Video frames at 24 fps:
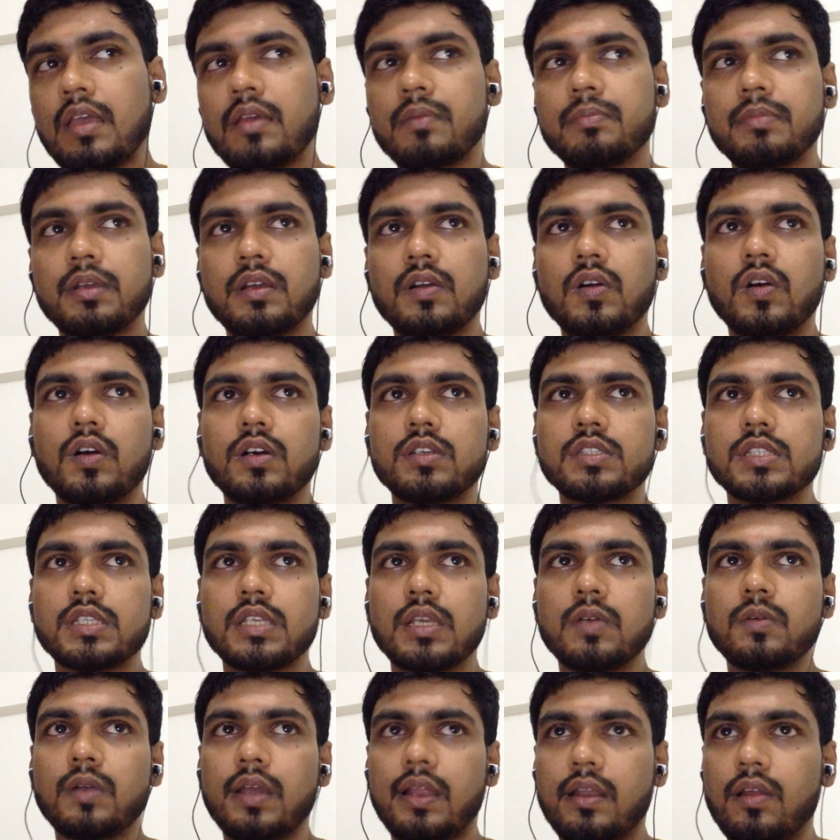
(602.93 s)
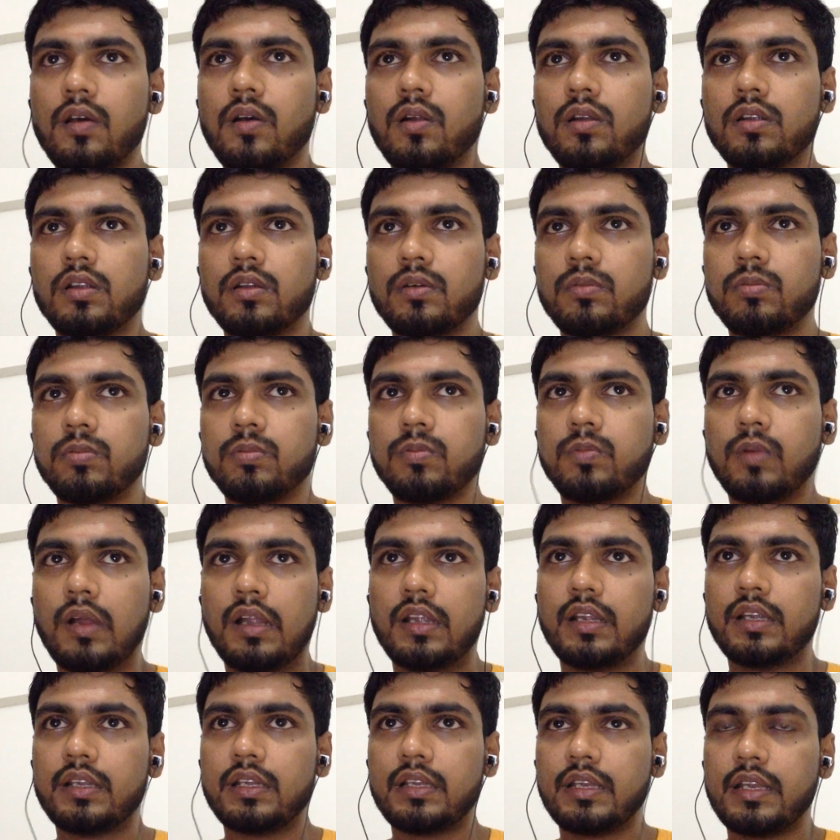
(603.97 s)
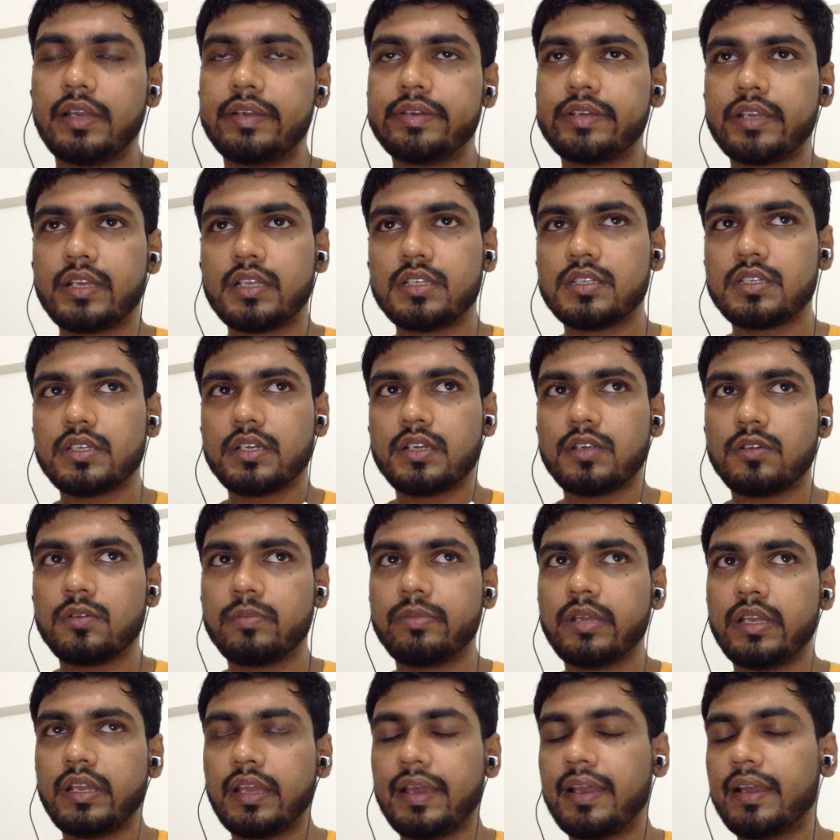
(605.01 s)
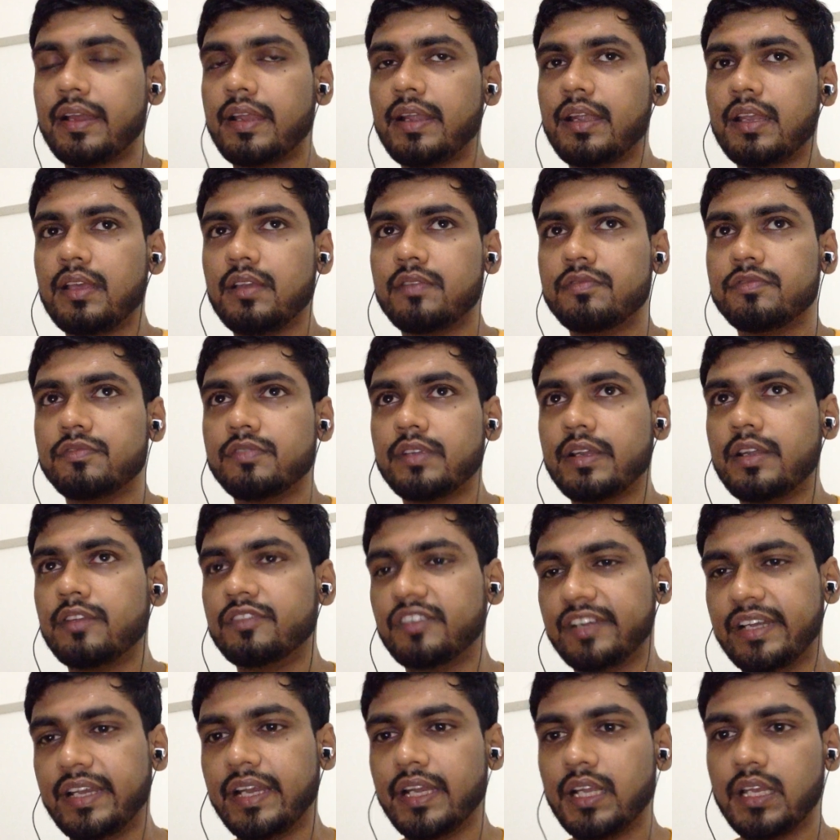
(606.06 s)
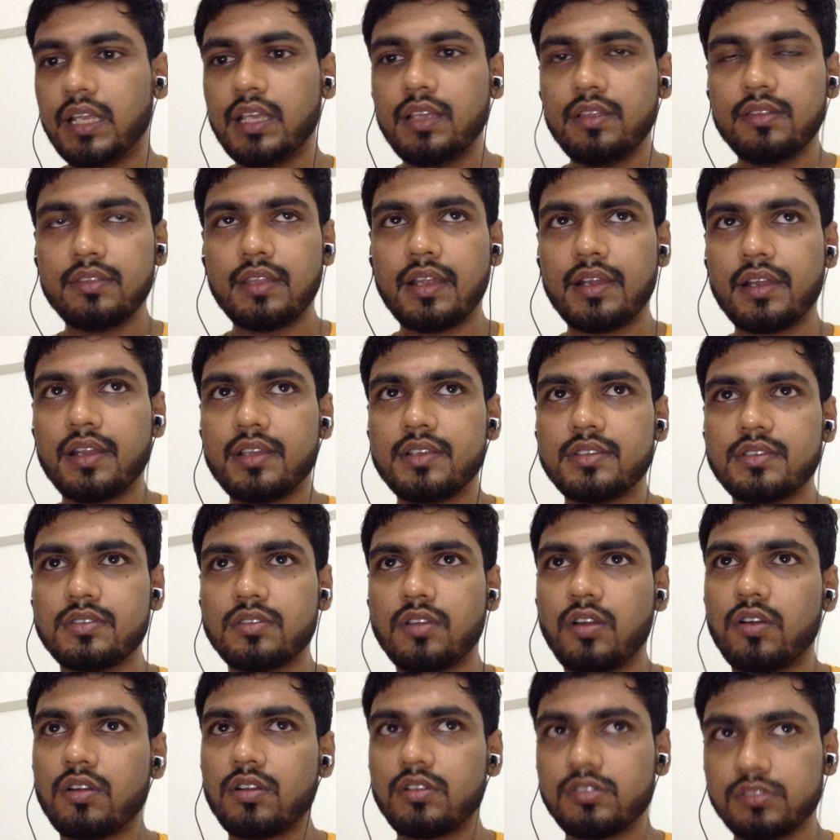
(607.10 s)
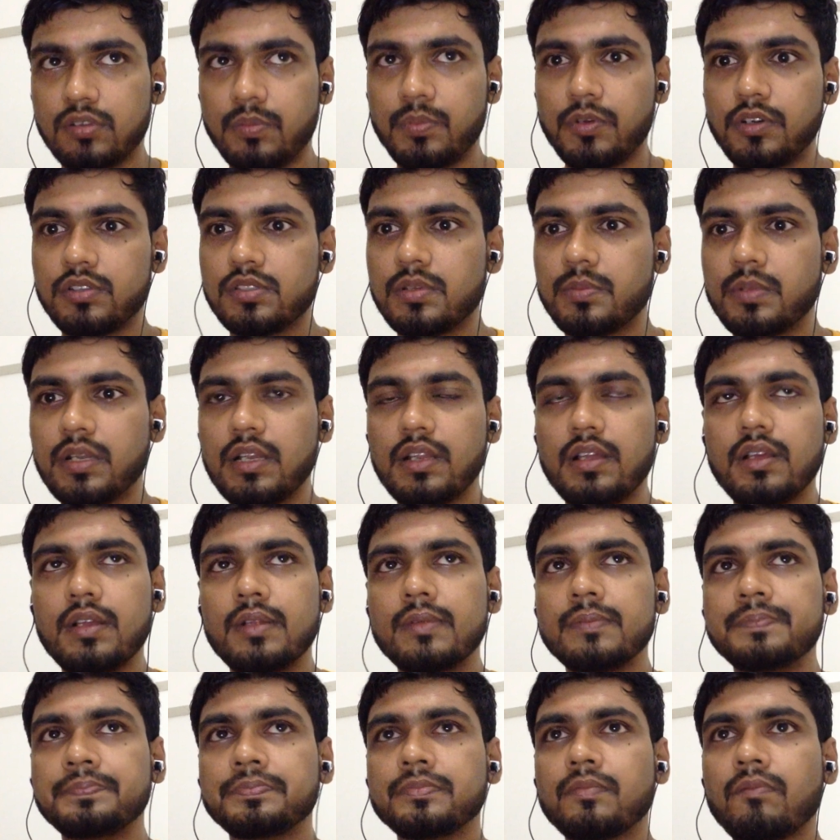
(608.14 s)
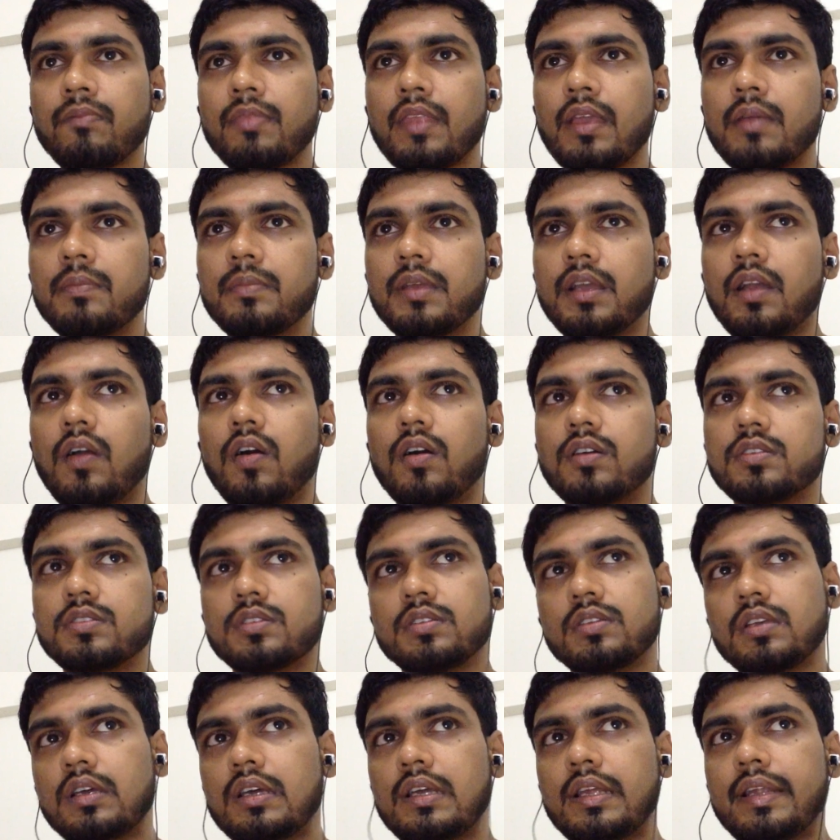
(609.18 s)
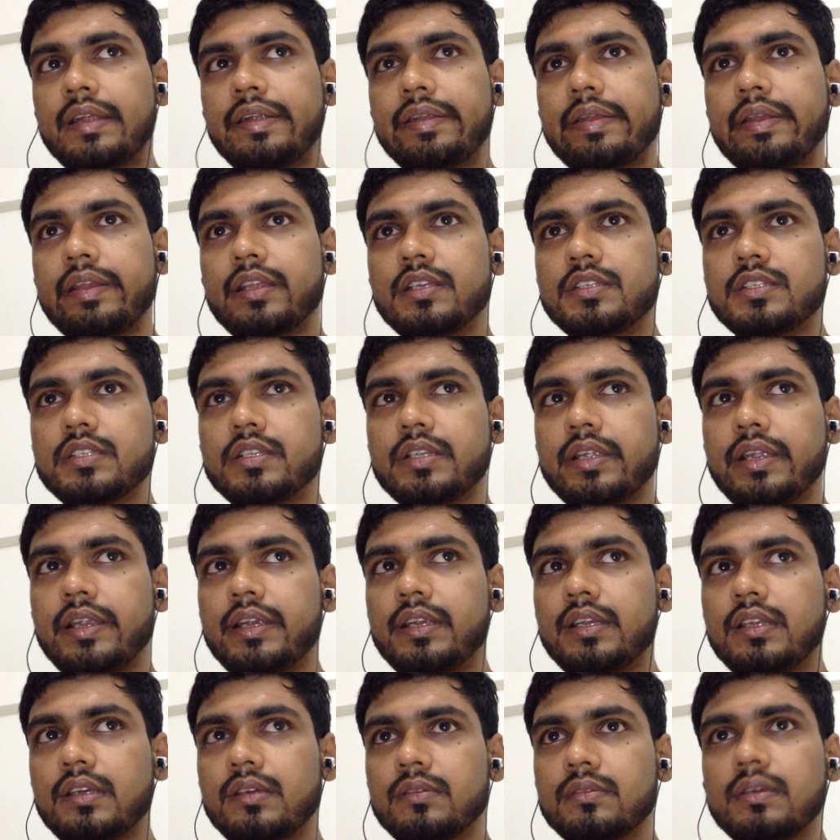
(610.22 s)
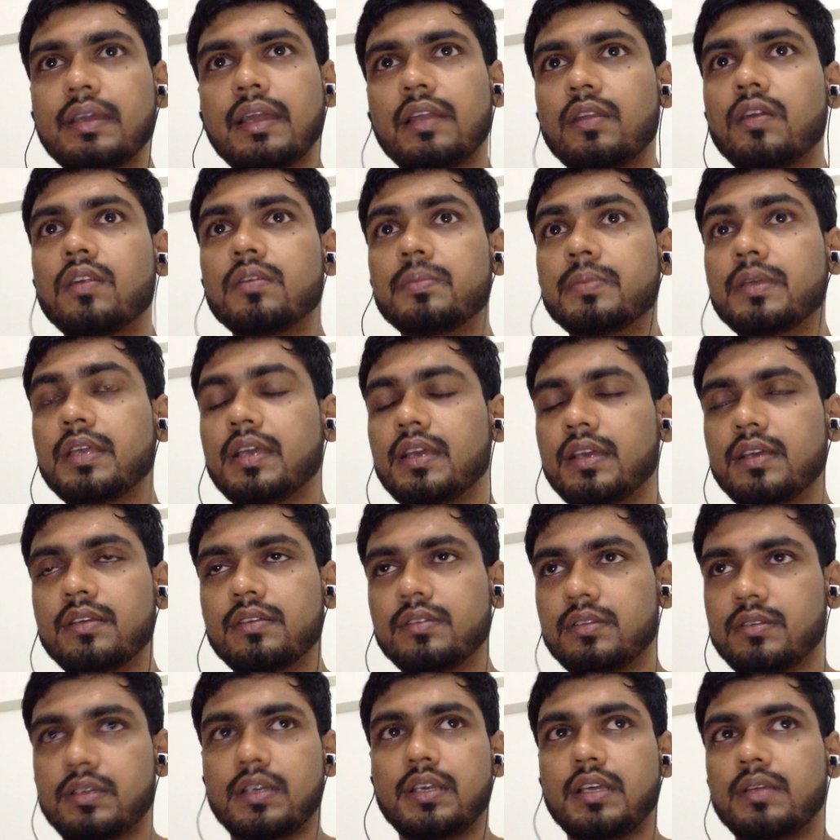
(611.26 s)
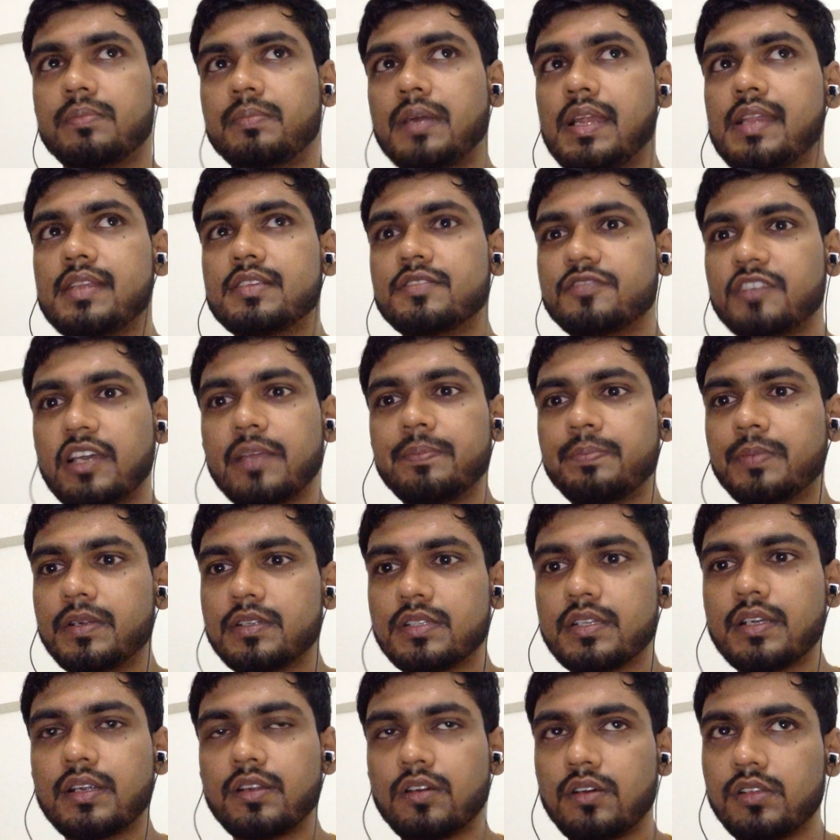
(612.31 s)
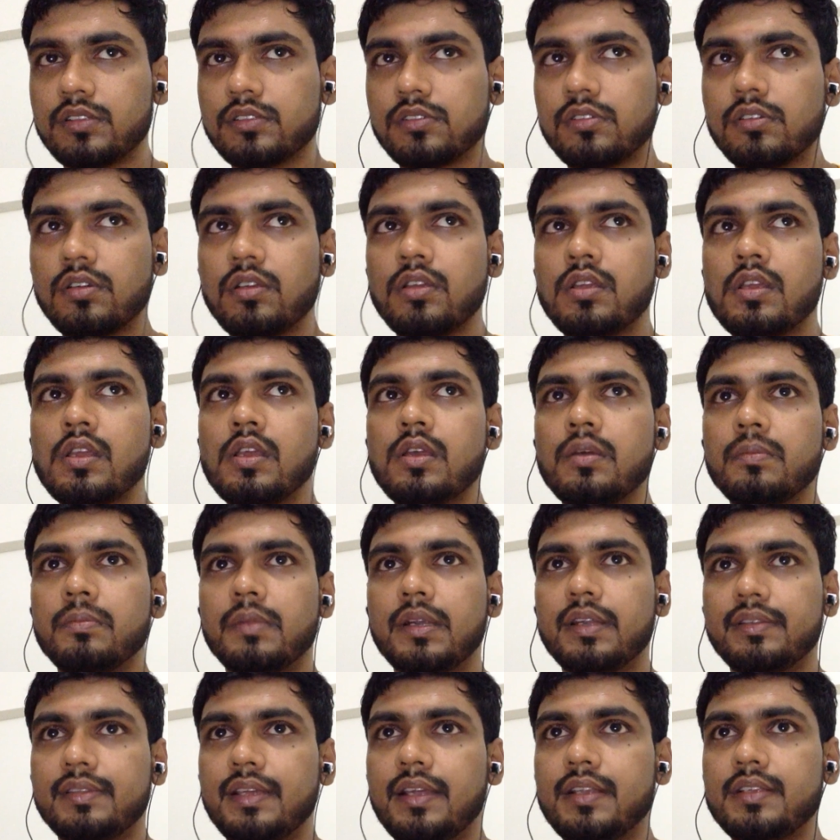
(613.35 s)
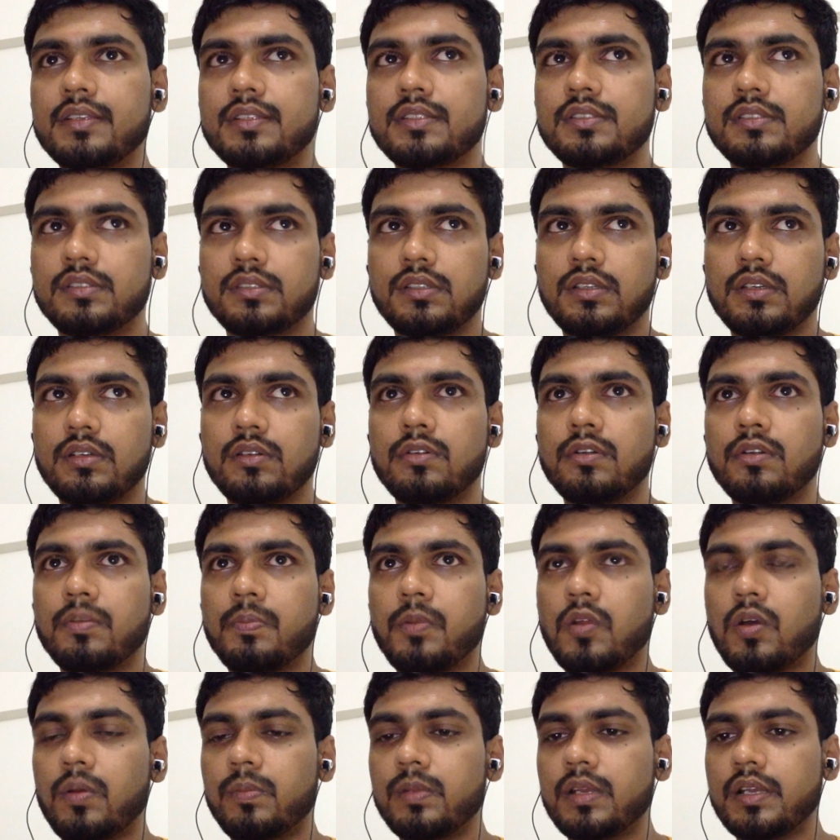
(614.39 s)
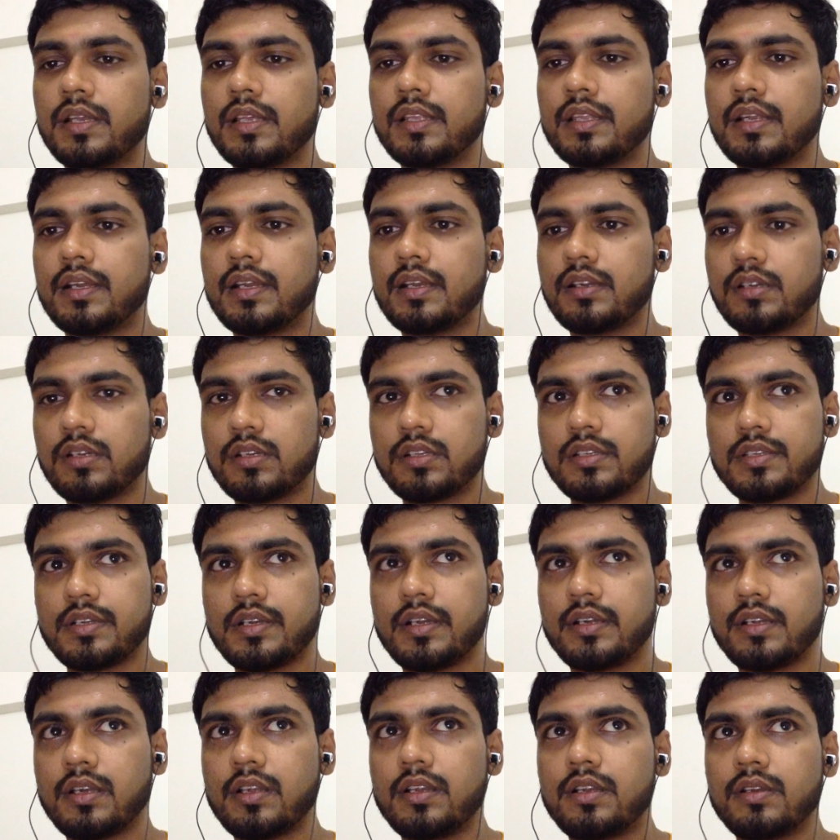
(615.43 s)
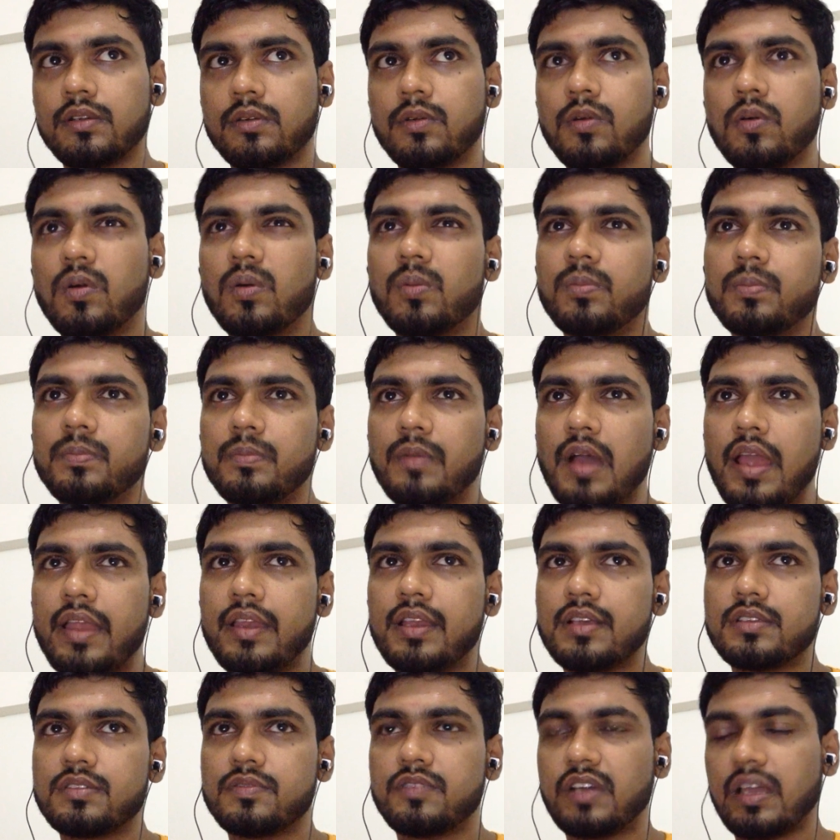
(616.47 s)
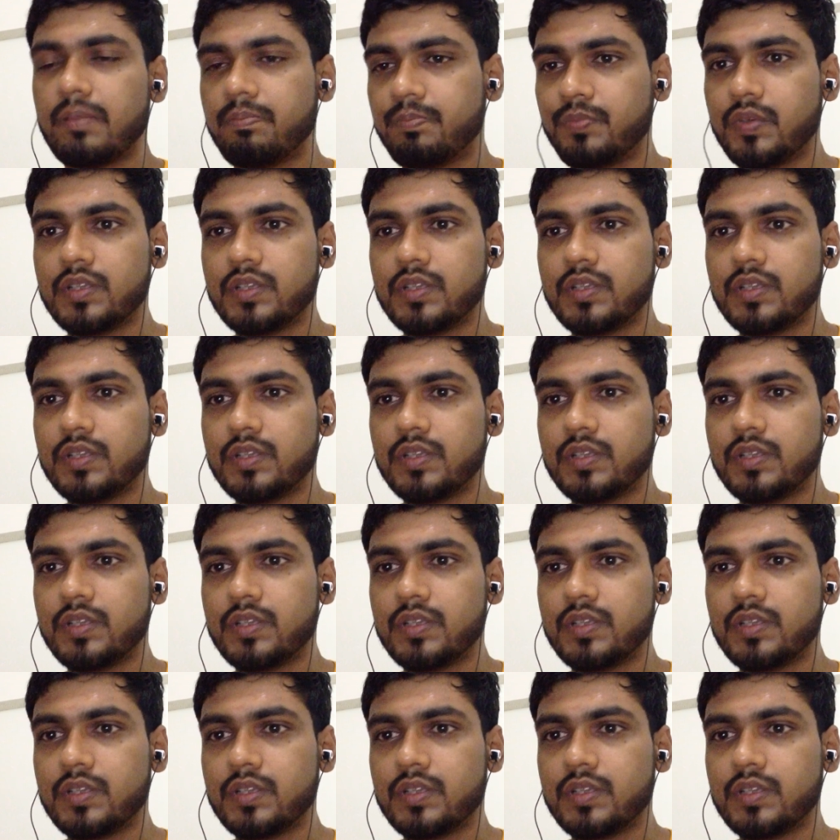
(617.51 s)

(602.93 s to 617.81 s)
because you cannot want an interest rate to be negative infinity. That is not also possible, because interest rate cannot be again minus 5% also, but there is a good probability that interest rate can go minus 5%